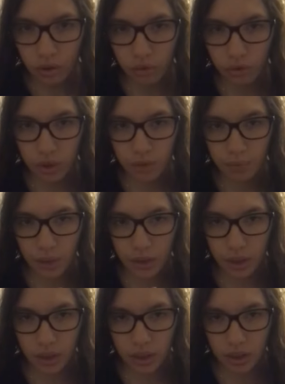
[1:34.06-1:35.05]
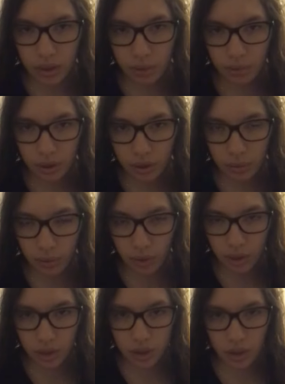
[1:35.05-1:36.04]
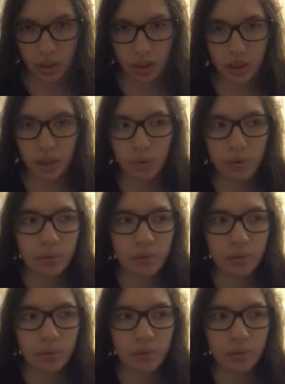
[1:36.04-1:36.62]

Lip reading: this part that is innervated by the radial nerve.